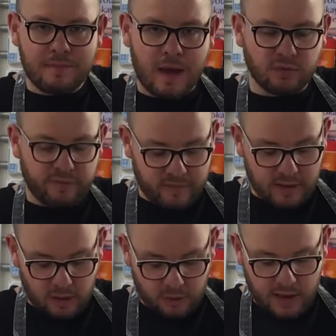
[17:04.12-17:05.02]

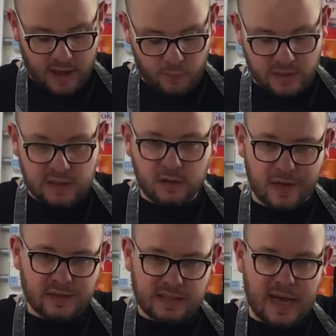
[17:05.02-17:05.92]
mouthfeel, okay? Whereas a
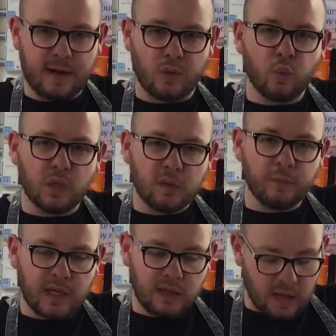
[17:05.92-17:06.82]
grated carrot will
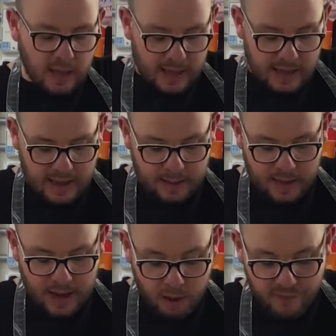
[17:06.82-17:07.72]
be.
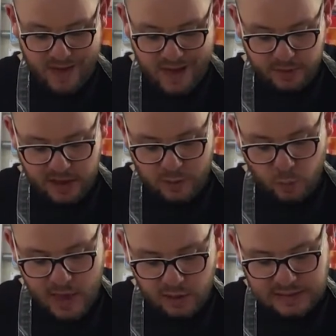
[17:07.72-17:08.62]
However, if you
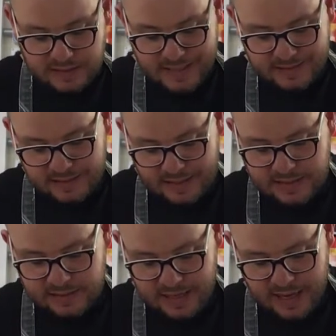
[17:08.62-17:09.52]
were going to slice and
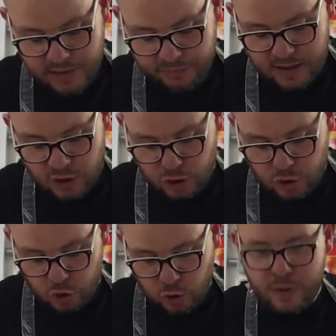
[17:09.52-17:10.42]
dice it, then
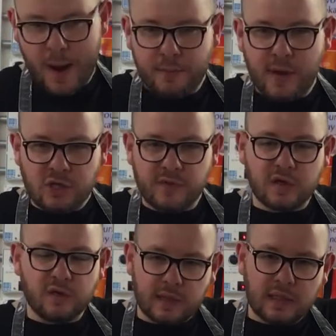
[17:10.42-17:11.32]
your preparation of
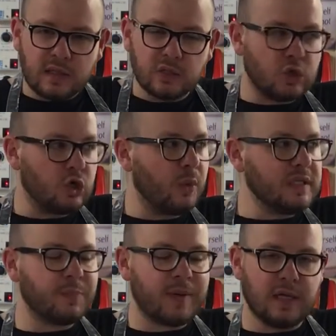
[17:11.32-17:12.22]
ingredients
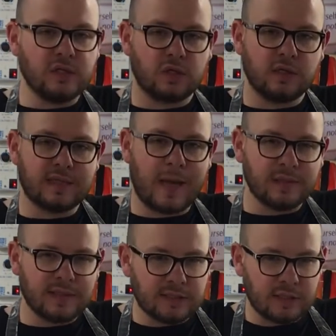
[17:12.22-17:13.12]
always depends on the type
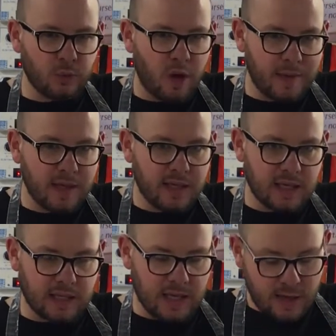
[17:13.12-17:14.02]
of dish that you are
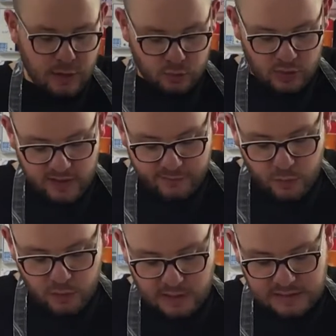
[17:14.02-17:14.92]
making. So if
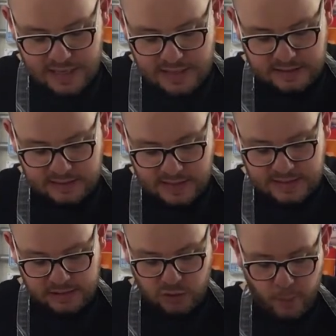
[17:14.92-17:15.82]
you were going to slice and
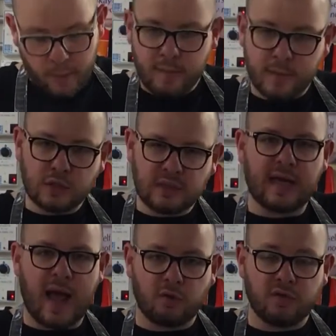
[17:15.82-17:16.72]
dice it, you'll probably be using the
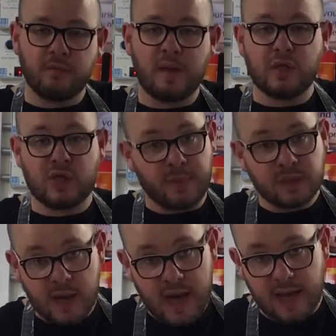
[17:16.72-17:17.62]
carrots for maybe
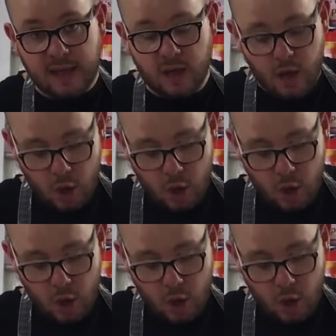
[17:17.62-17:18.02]
shepherd's pie,